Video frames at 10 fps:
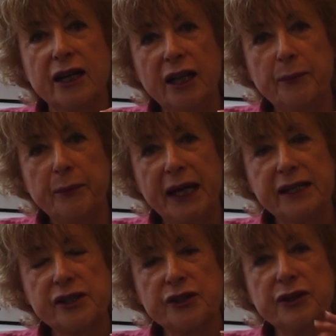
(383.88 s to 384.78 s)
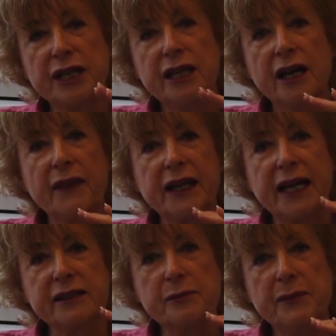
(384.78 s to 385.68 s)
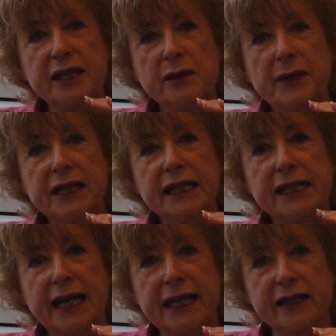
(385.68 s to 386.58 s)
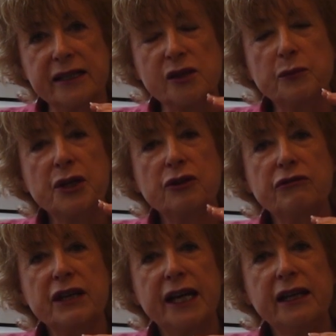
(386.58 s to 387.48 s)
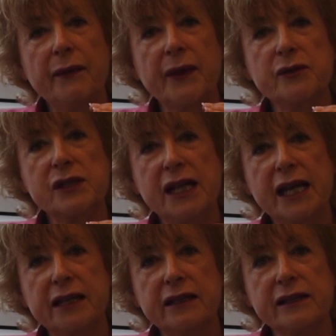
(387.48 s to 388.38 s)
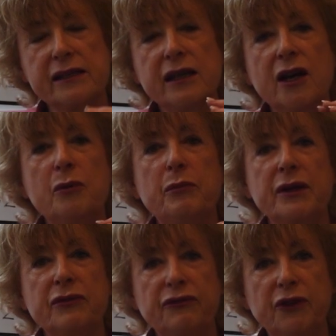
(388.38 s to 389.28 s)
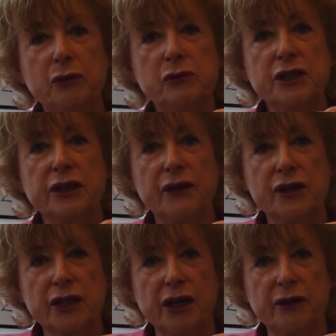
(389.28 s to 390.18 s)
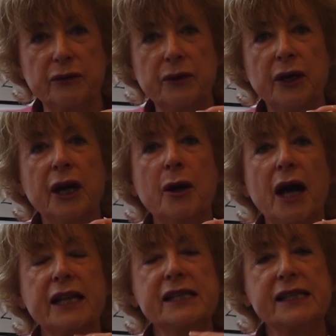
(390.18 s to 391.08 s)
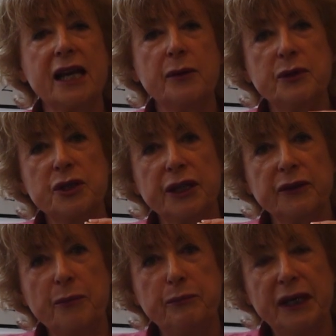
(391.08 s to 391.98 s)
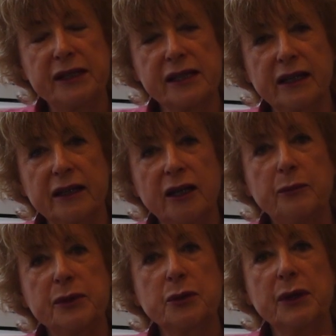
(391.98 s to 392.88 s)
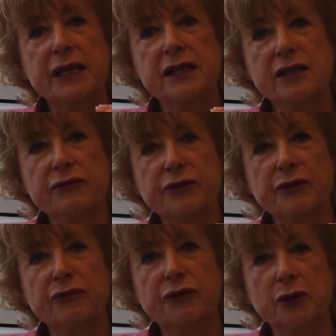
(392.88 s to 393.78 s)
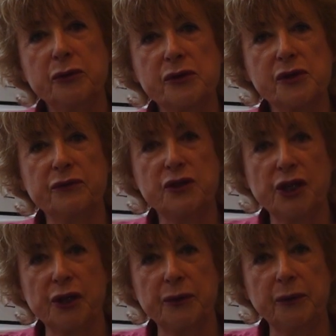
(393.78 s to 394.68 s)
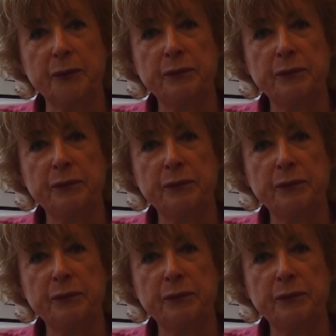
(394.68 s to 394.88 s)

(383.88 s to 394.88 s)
a pastry that has many, many layers, and we create those layers by folding the dough and sandwiching the butter between different folds of dough.